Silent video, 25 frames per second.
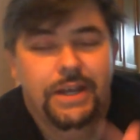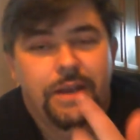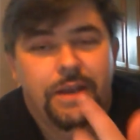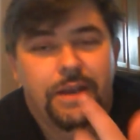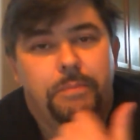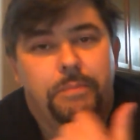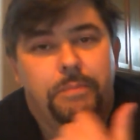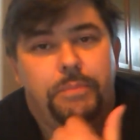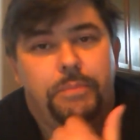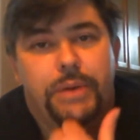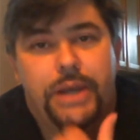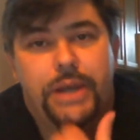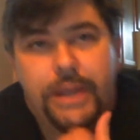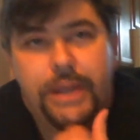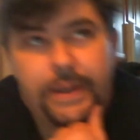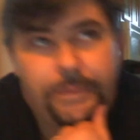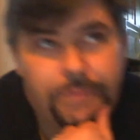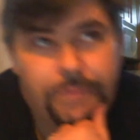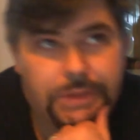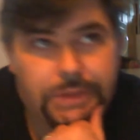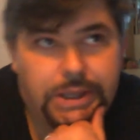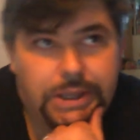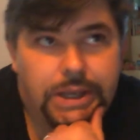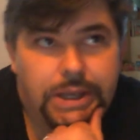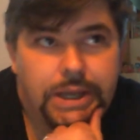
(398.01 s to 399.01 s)
But
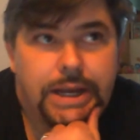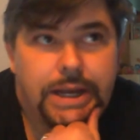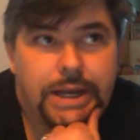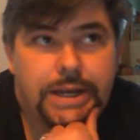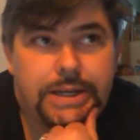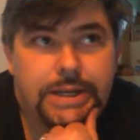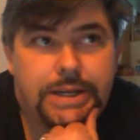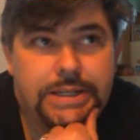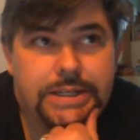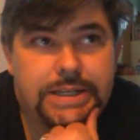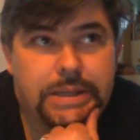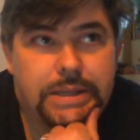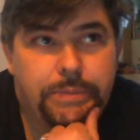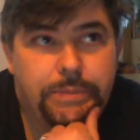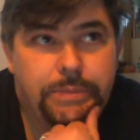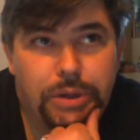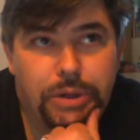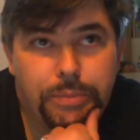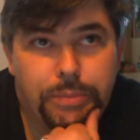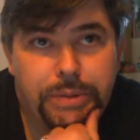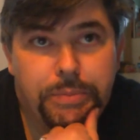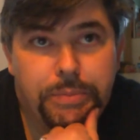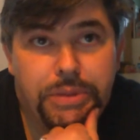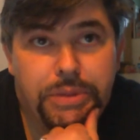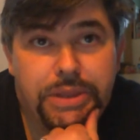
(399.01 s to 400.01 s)
does anybody
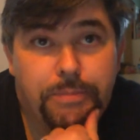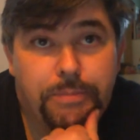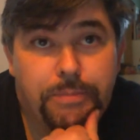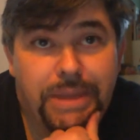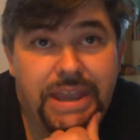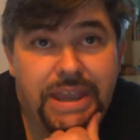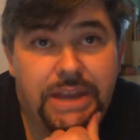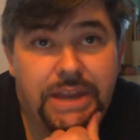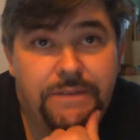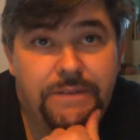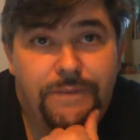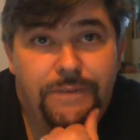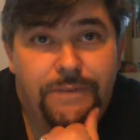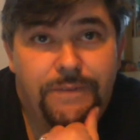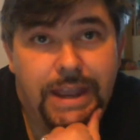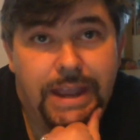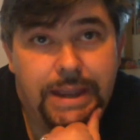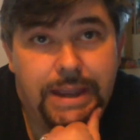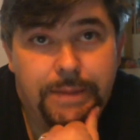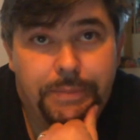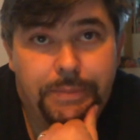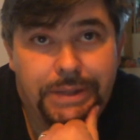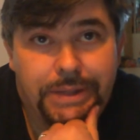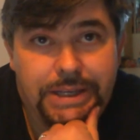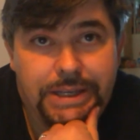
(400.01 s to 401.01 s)
remember the main
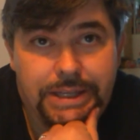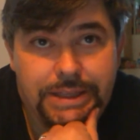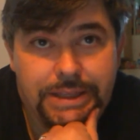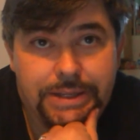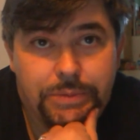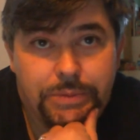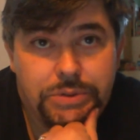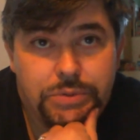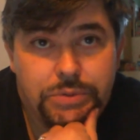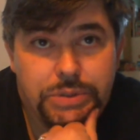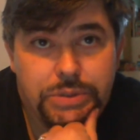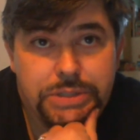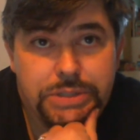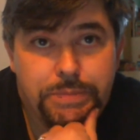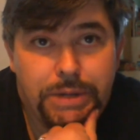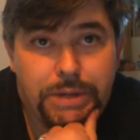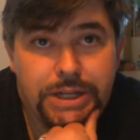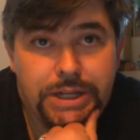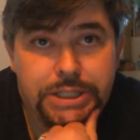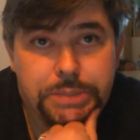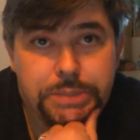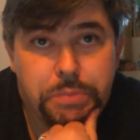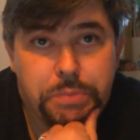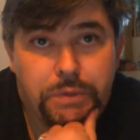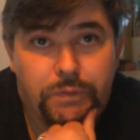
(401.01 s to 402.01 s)
family that was
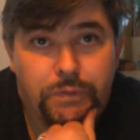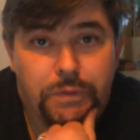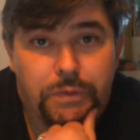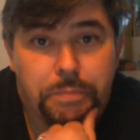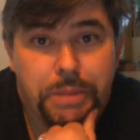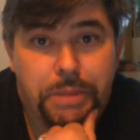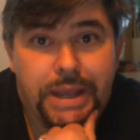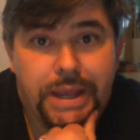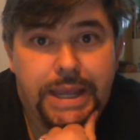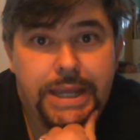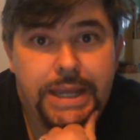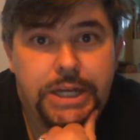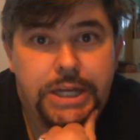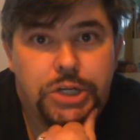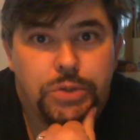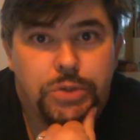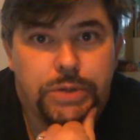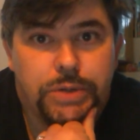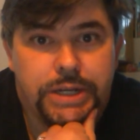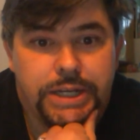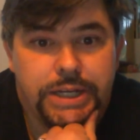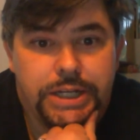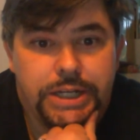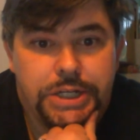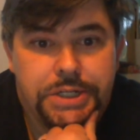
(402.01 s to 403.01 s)
responsible for
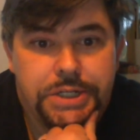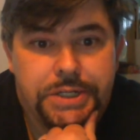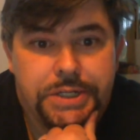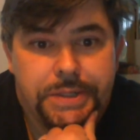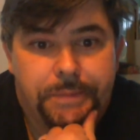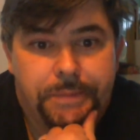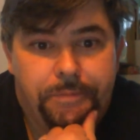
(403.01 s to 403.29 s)
patronage